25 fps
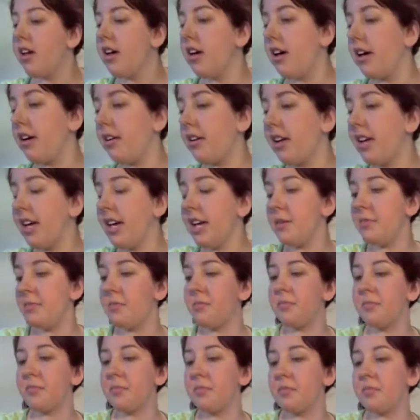Okay,
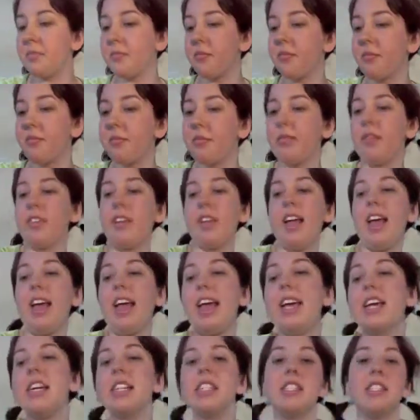
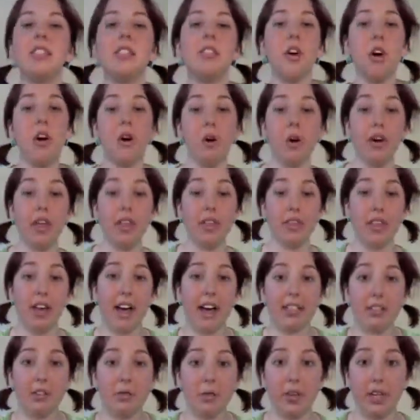so
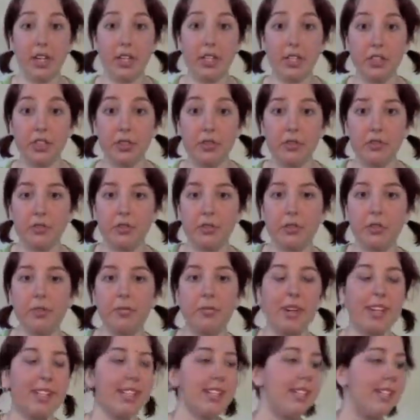that's what I do for
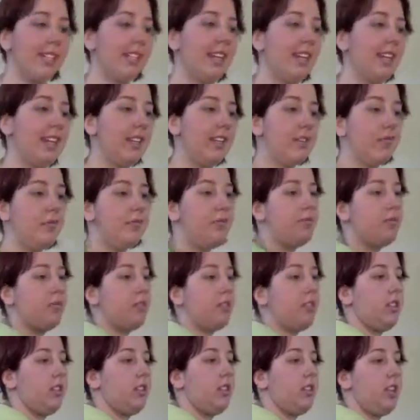my skin,
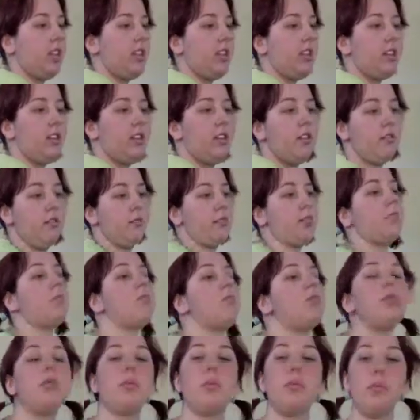like, you know,
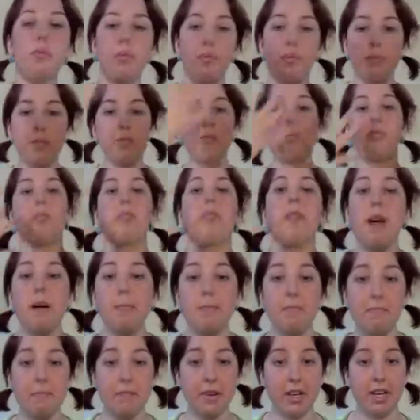to prep
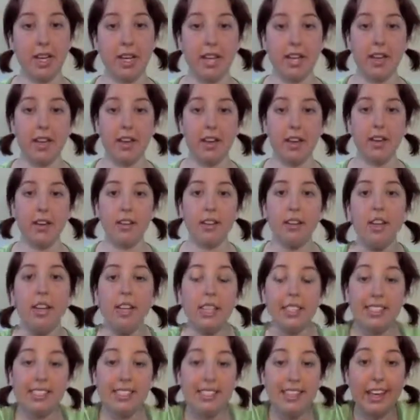my
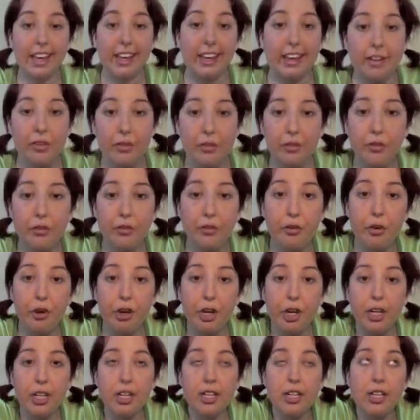skin
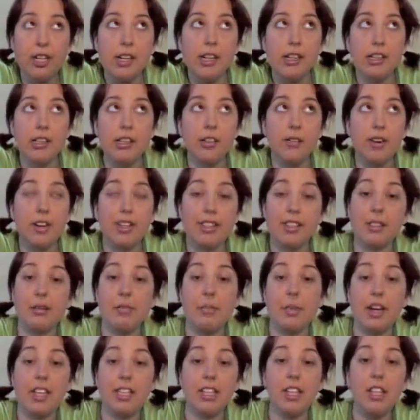for the rest of
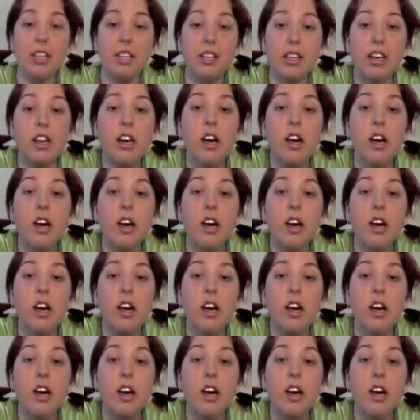my look.